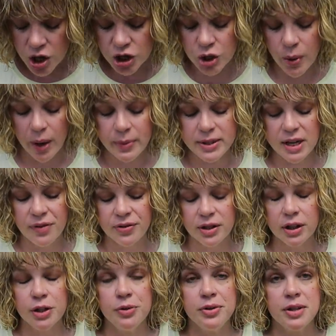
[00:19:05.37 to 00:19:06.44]
So I would
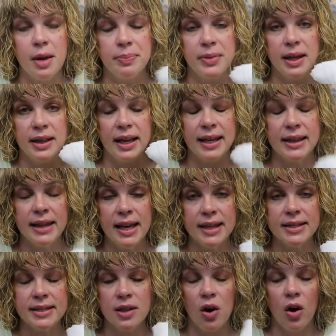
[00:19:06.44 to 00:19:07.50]
definitely use something like
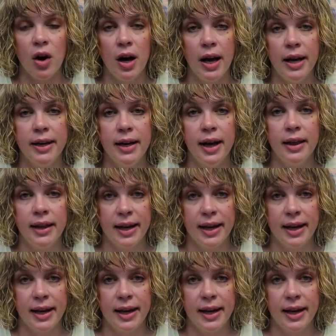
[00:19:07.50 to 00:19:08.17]
this on,